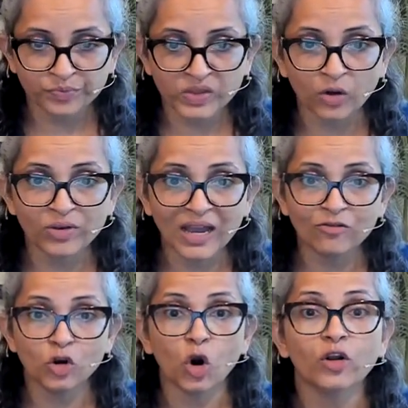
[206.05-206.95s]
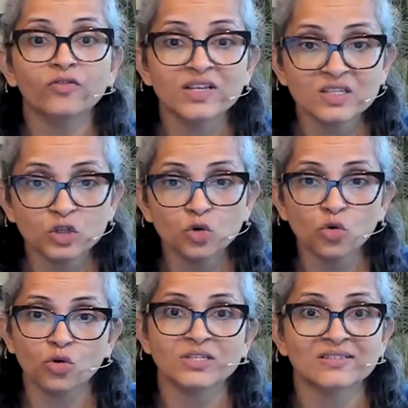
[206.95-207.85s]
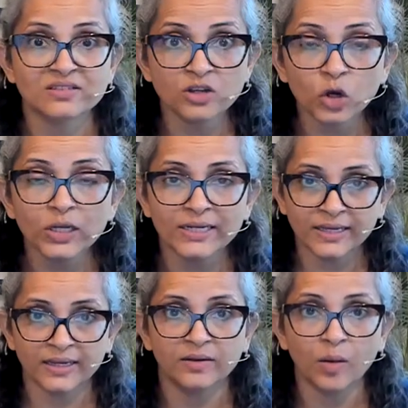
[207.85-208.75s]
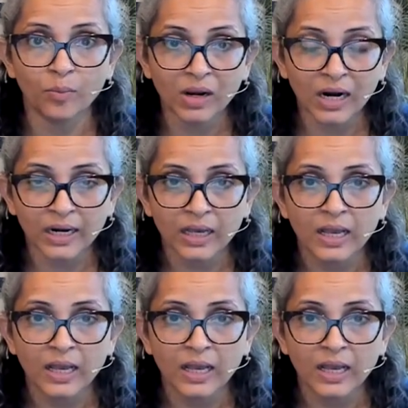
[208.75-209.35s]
Now we have a lot of this glucose circulating in the blood,